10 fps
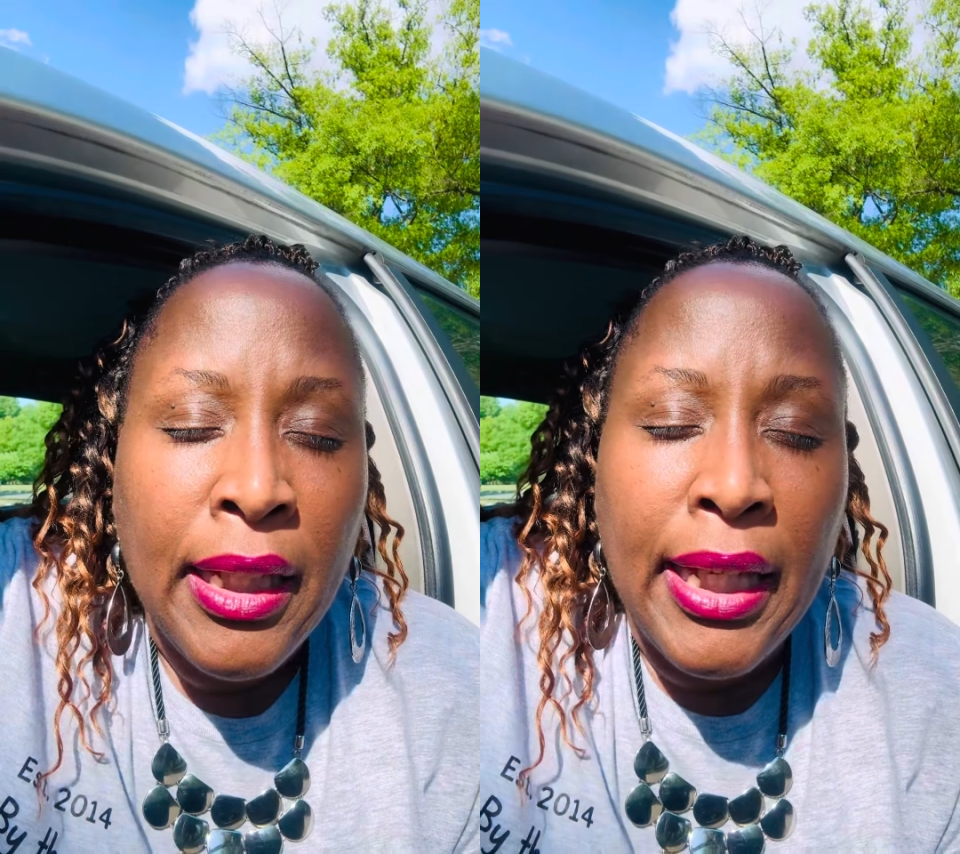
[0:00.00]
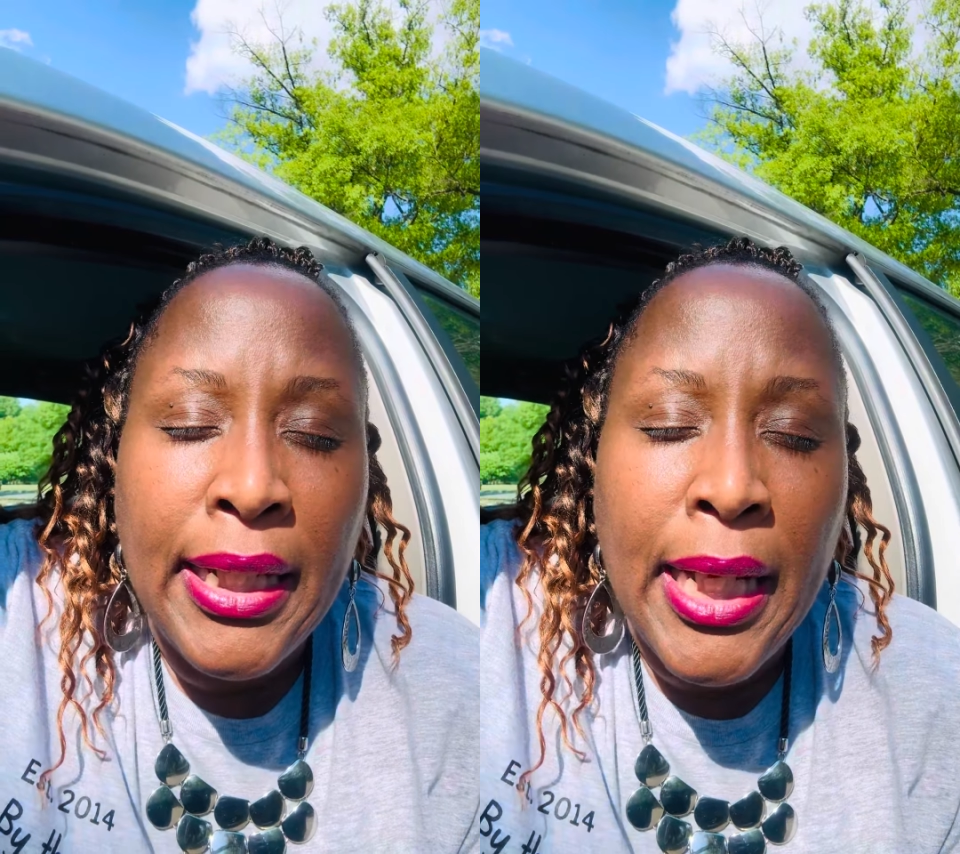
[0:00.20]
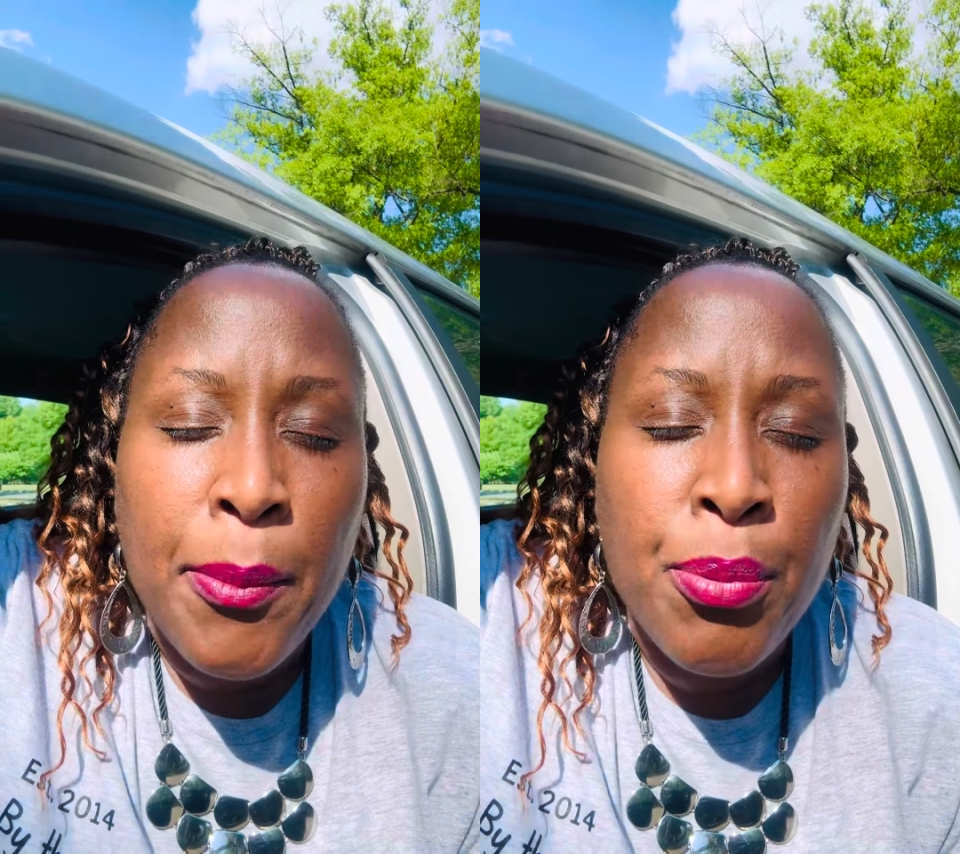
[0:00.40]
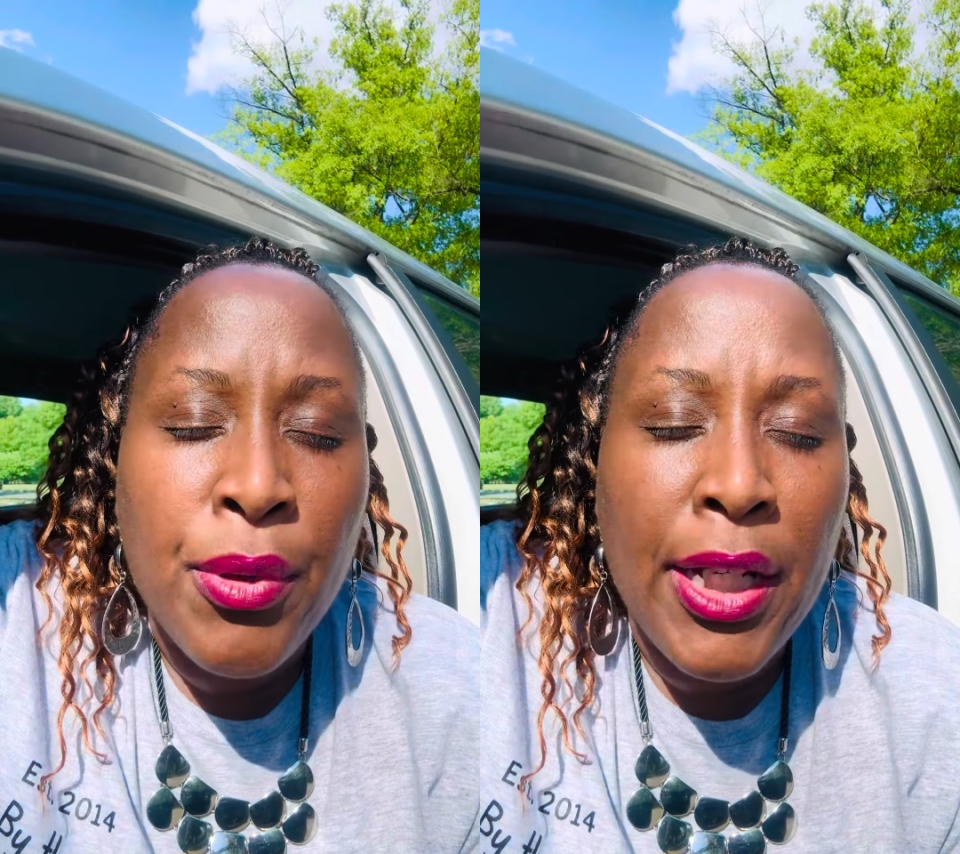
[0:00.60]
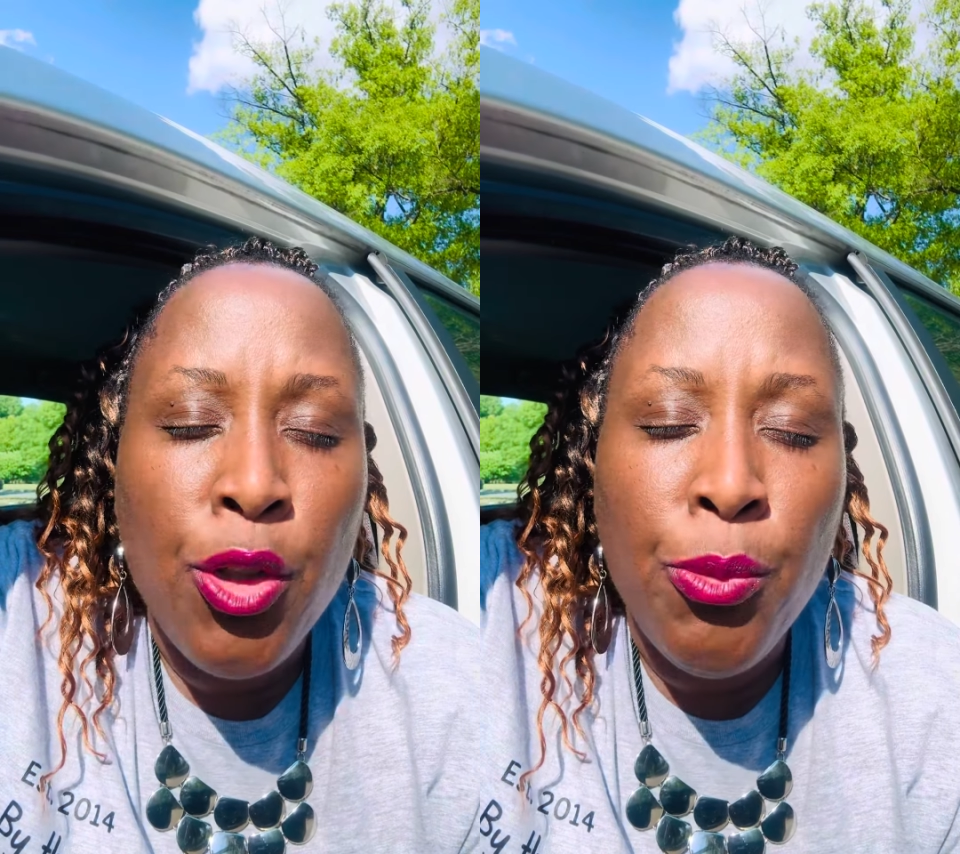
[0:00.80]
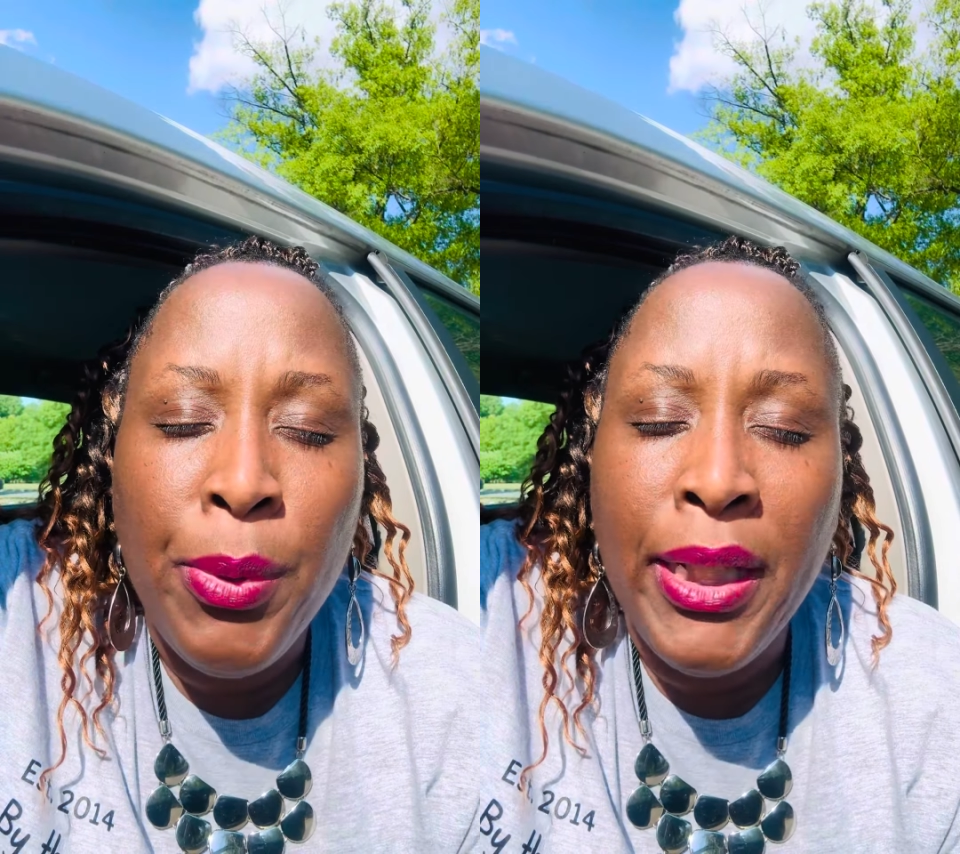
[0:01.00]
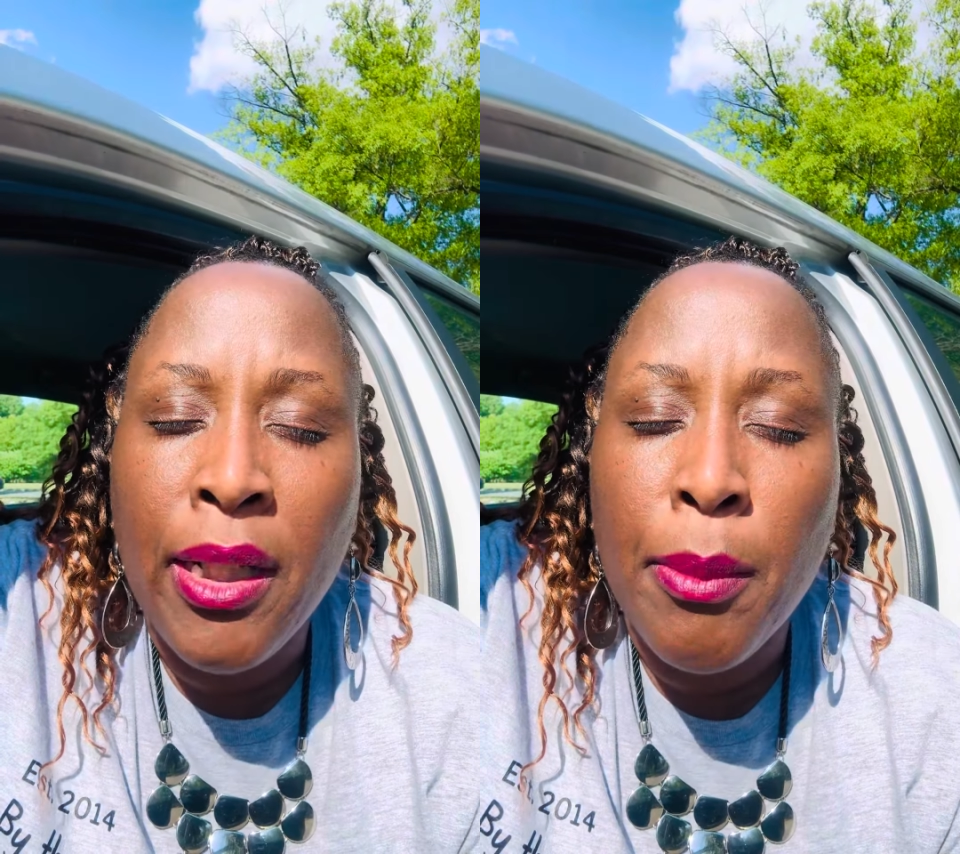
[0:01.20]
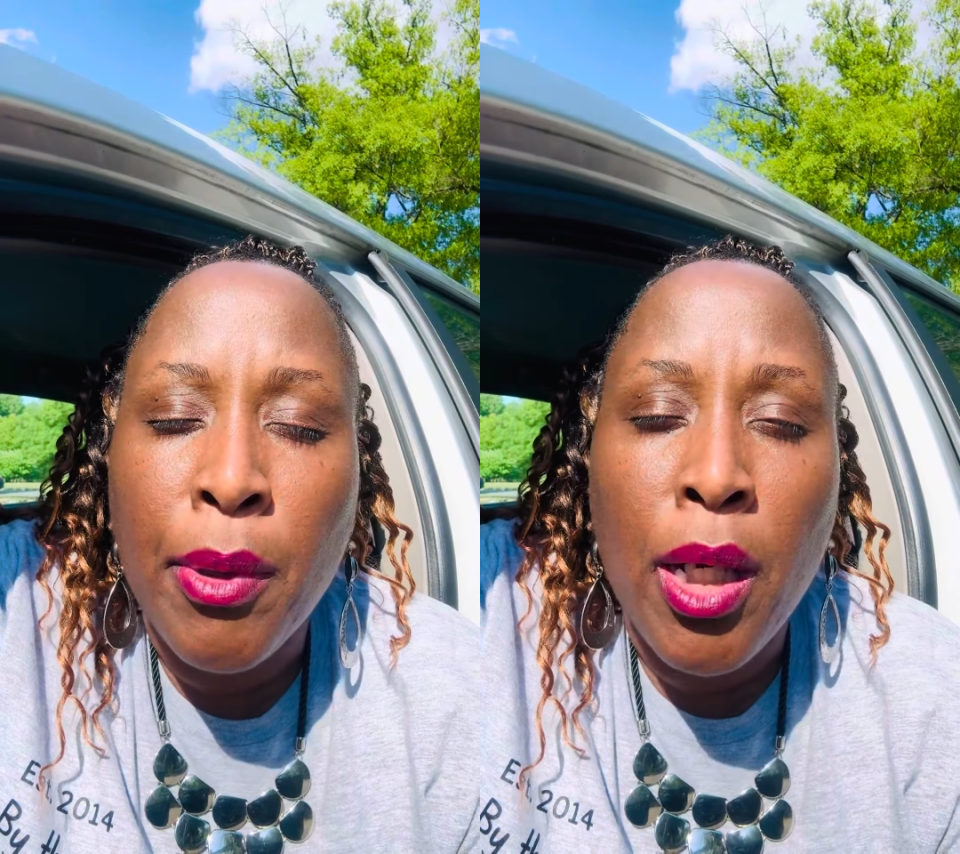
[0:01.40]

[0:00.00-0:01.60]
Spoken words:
And I pray you become